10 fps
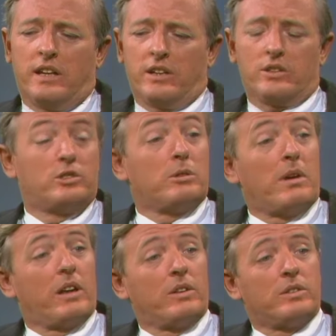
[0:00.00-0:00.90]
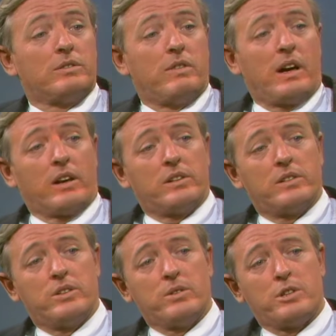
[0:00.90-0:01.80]
They didn't do so by the use of violence.
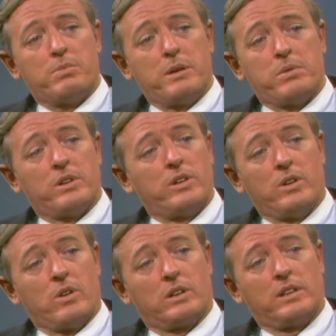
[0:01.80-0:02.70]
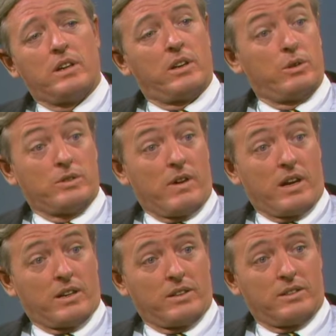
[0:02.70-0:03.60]
The Jewish people in New York did not use
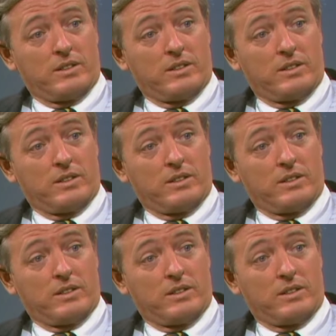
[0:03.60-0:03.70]
violence